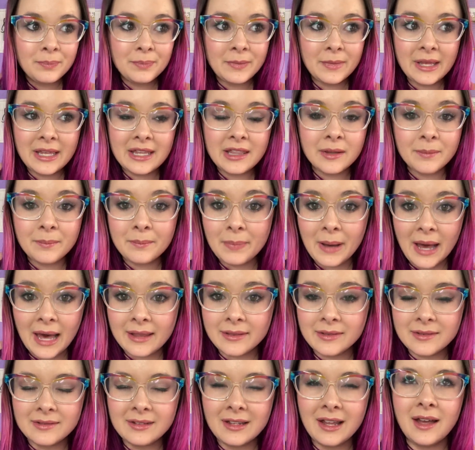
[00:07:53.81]
in the
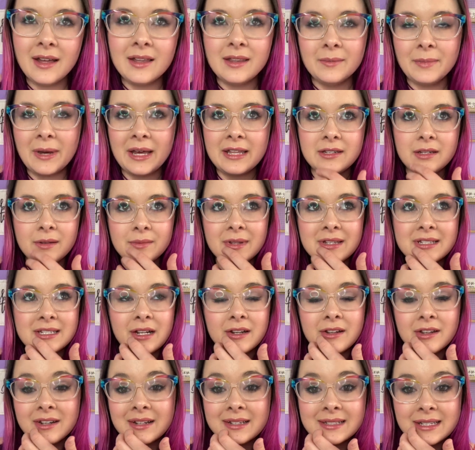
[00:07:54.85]
not in the bathtub, that's not
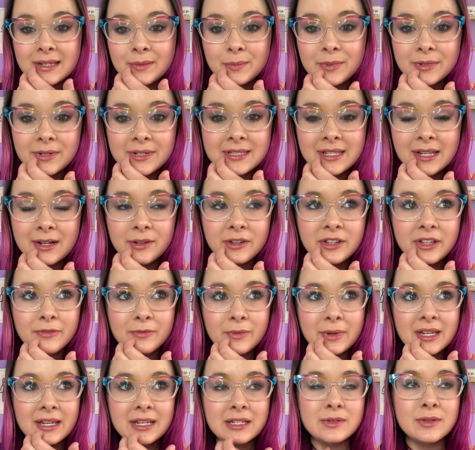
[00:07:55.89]
a good example because I don't leave
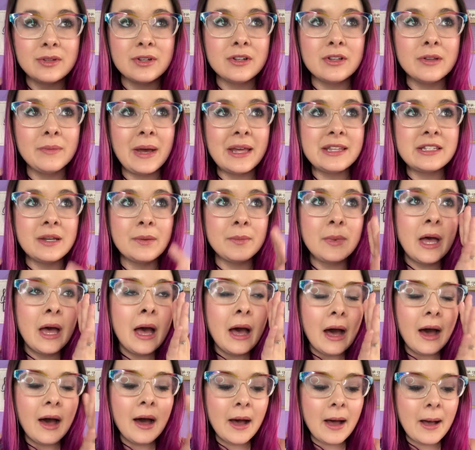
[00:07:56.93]
my kids when they're in the bathtub.
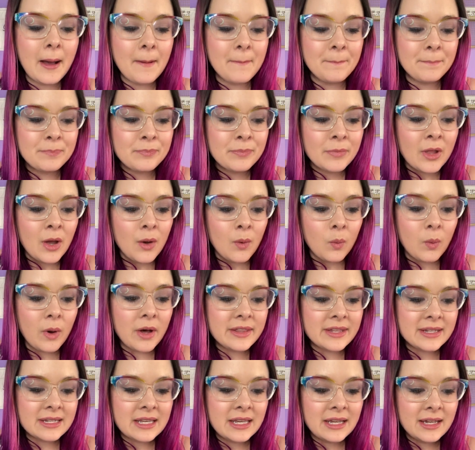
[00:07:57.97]
While
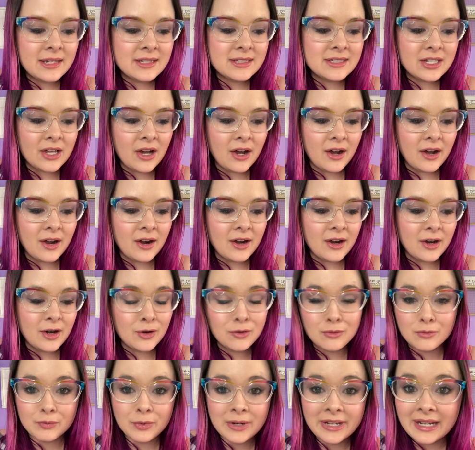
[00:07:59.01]
the kids are
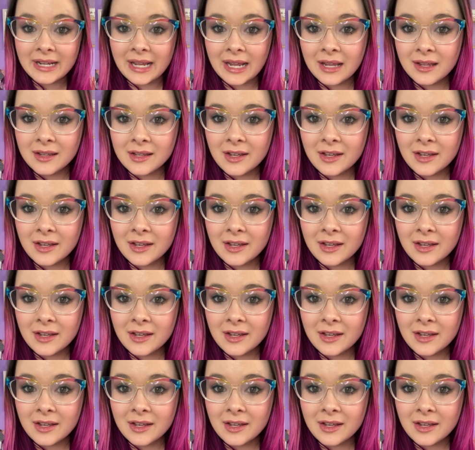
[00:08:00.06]
reading,